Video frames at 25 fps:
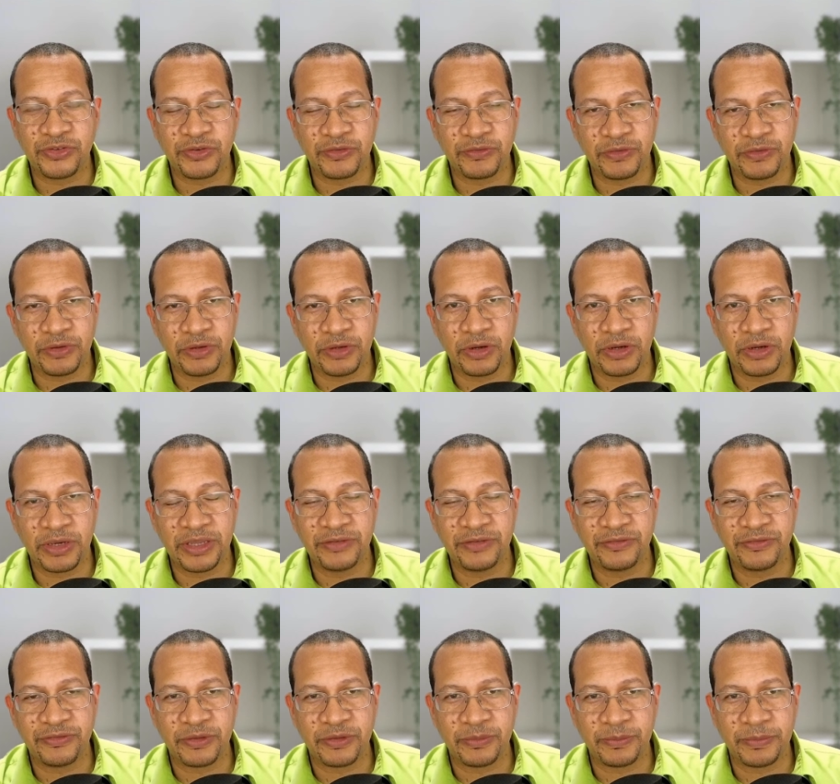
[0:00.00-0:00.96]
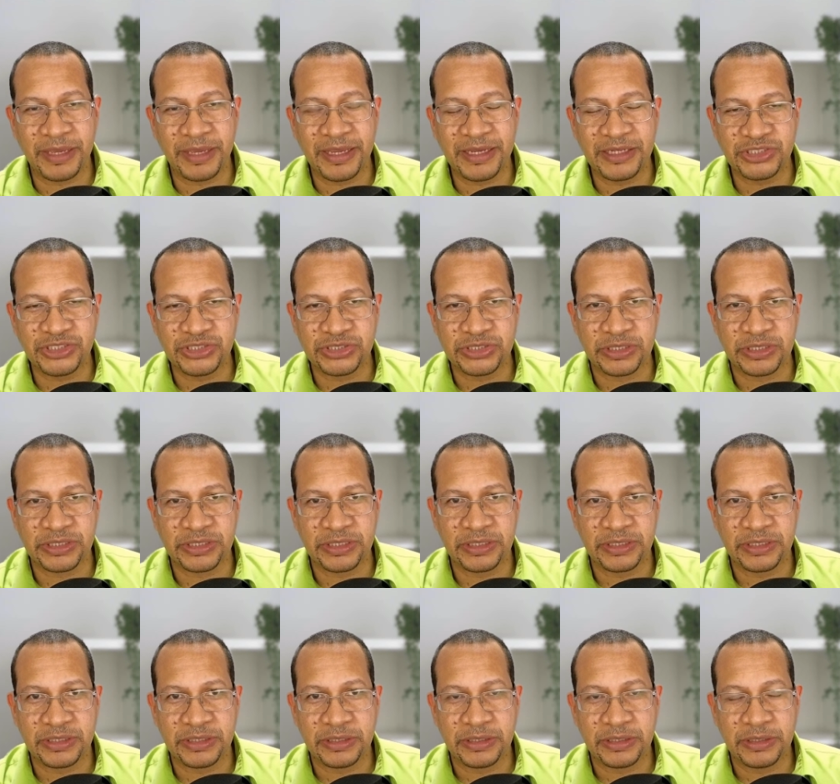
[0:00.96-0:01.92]
of lung inflammation.
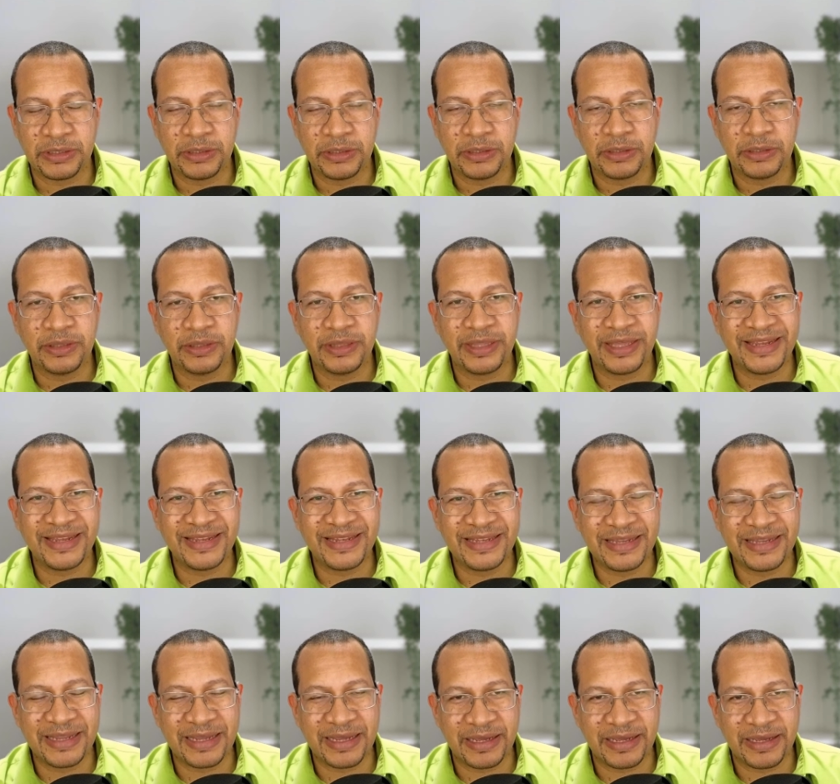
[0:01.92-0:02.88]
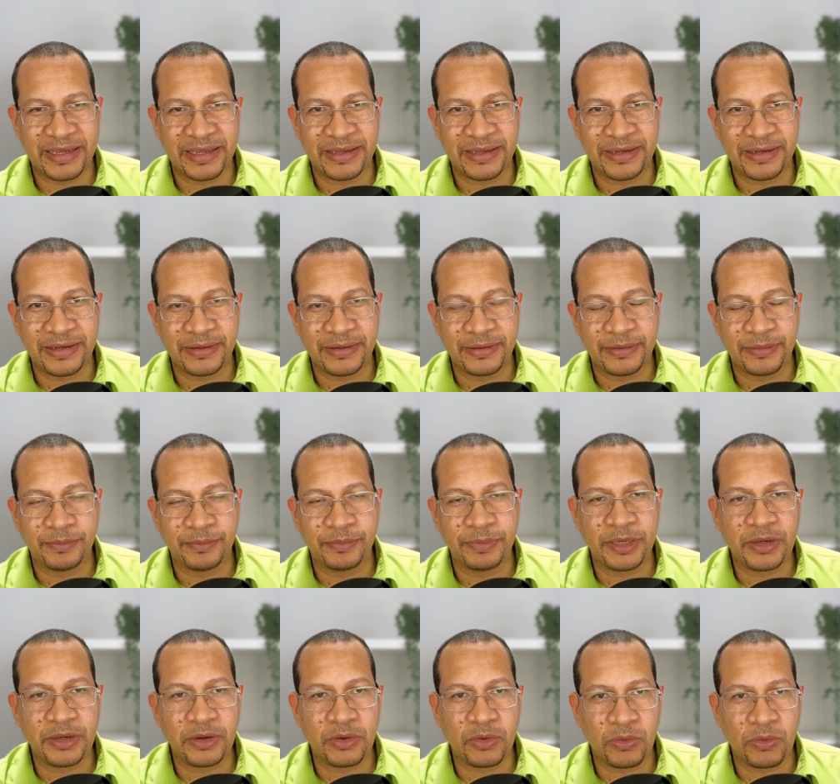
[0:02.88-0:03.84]
They died
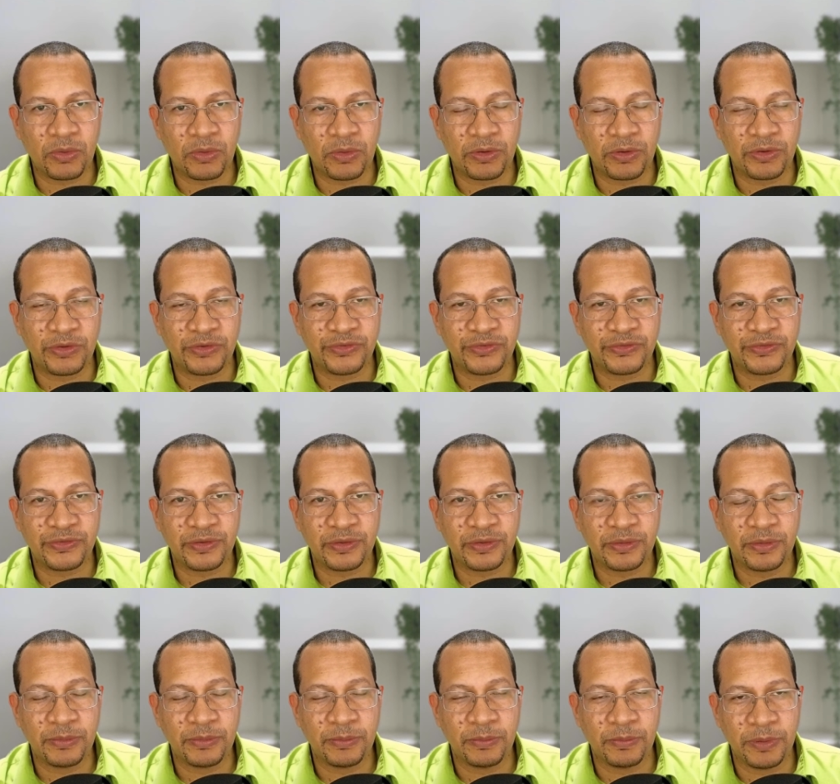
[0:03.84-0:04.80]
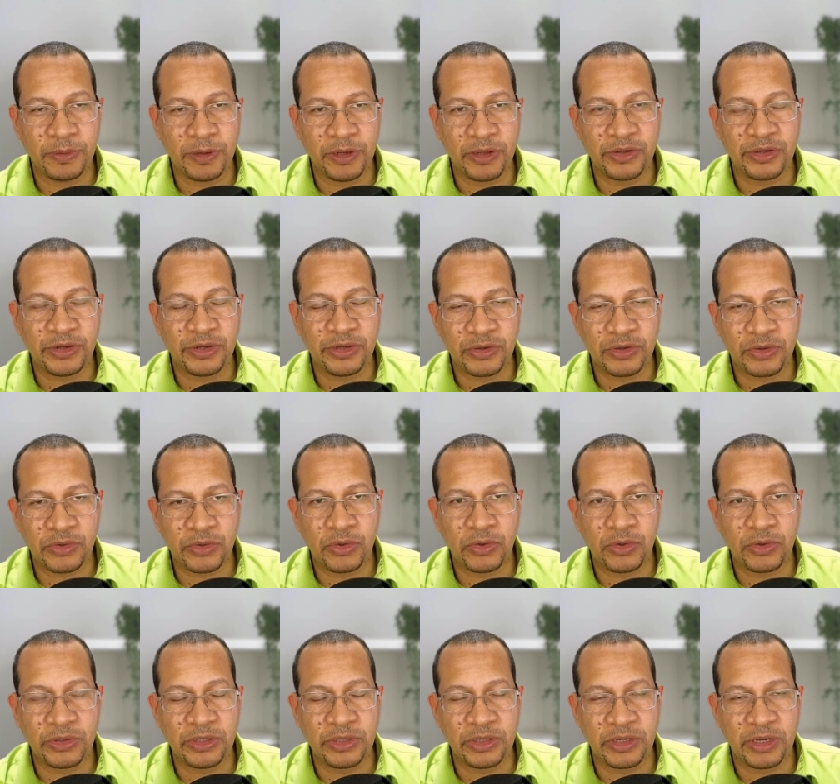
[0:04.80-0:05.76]
because blood
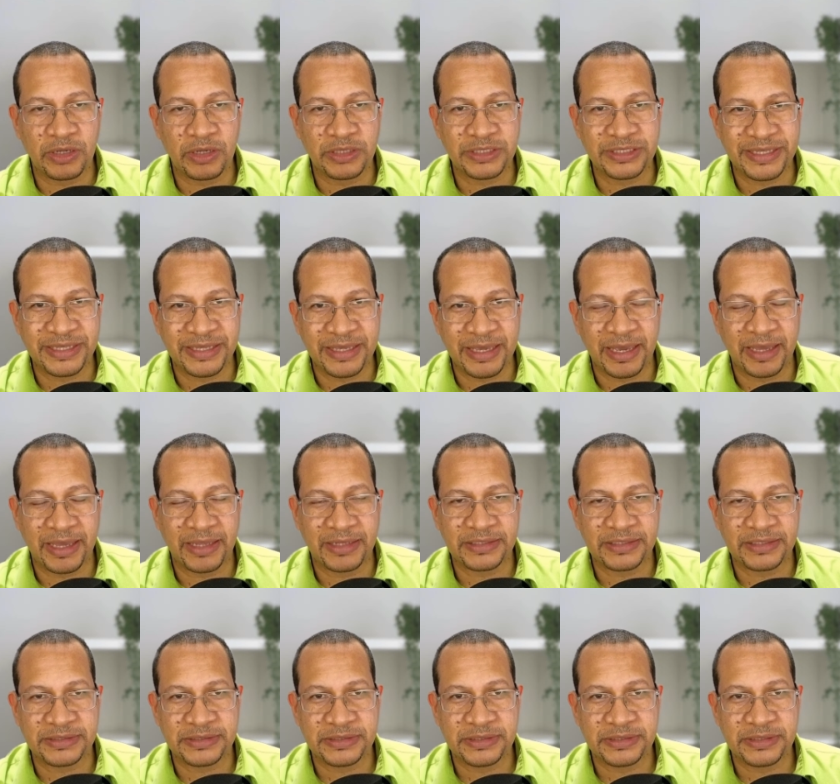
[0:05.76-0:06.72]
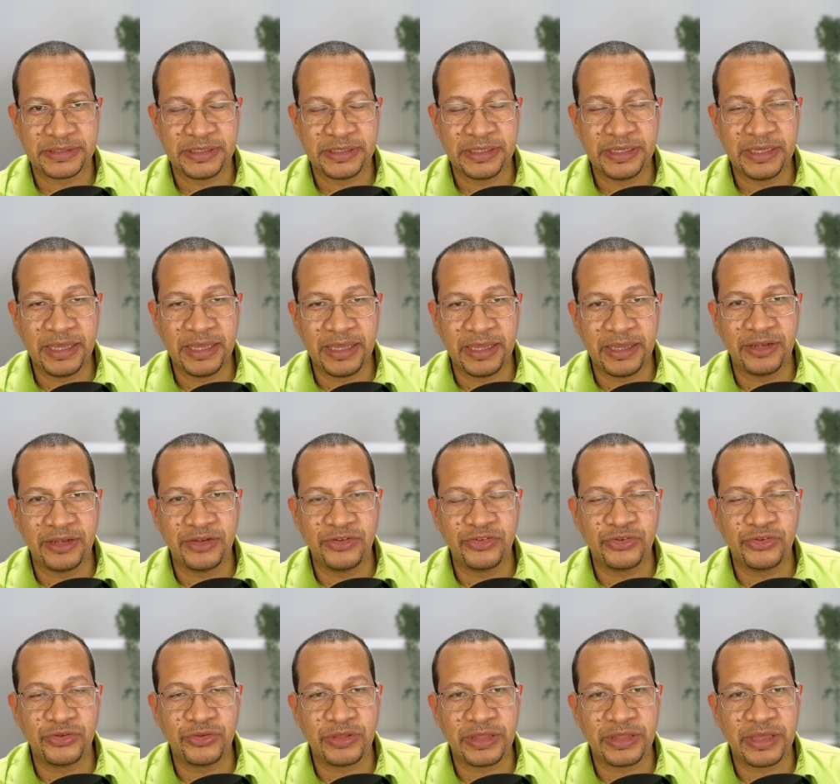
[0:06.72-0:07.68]
could not get
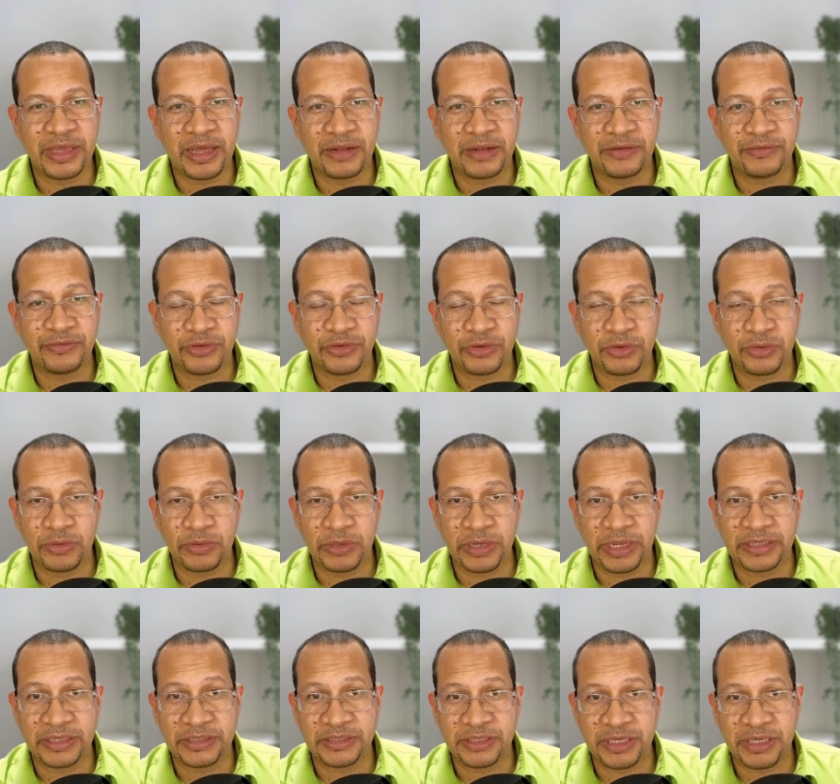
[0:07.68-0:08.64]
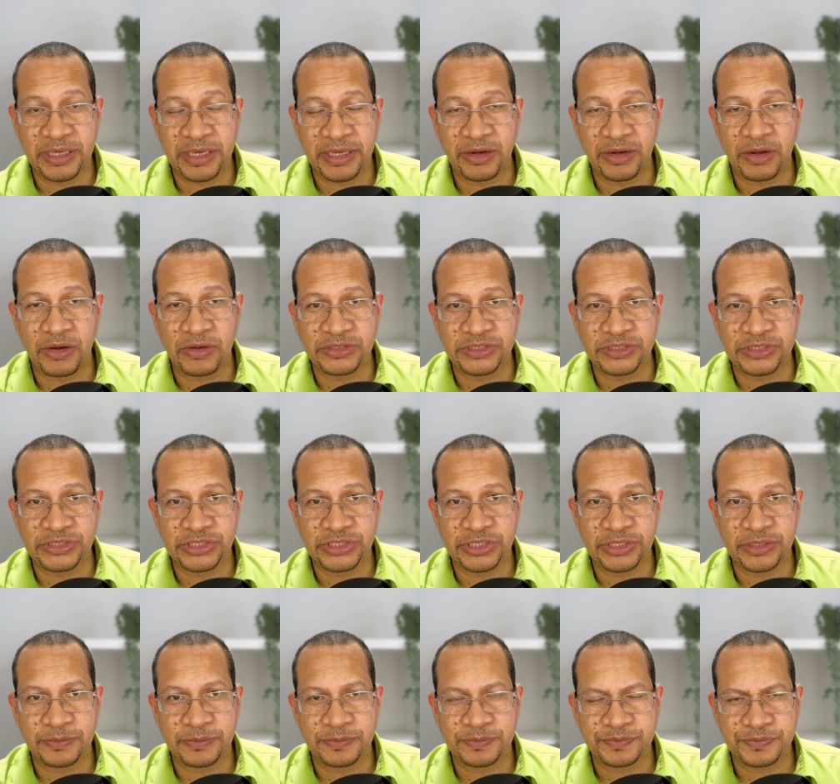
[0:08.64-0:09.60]
into the alveoli to get
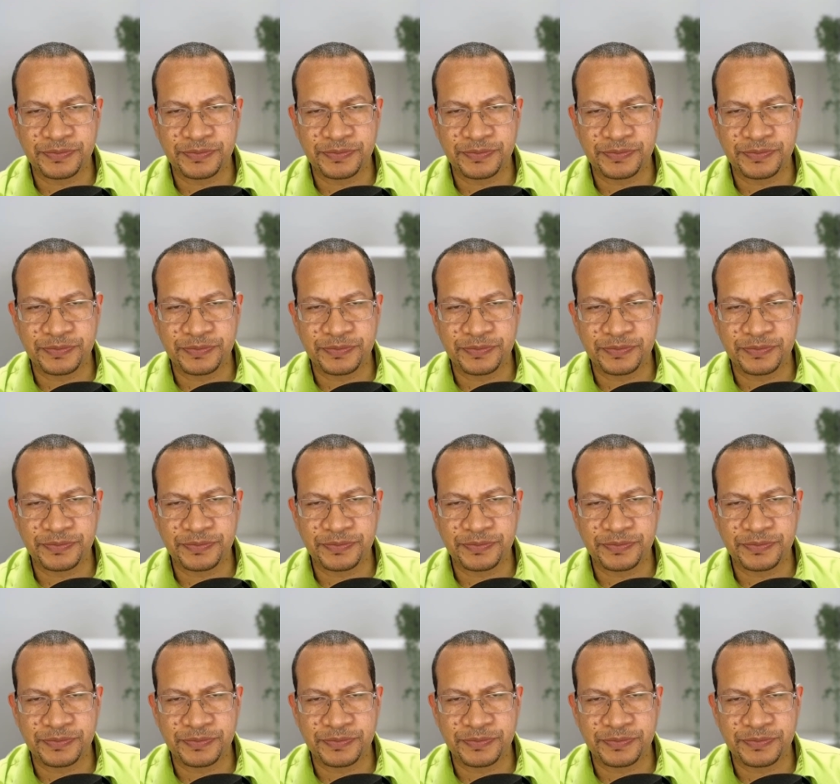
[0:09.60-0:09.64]
oxygen.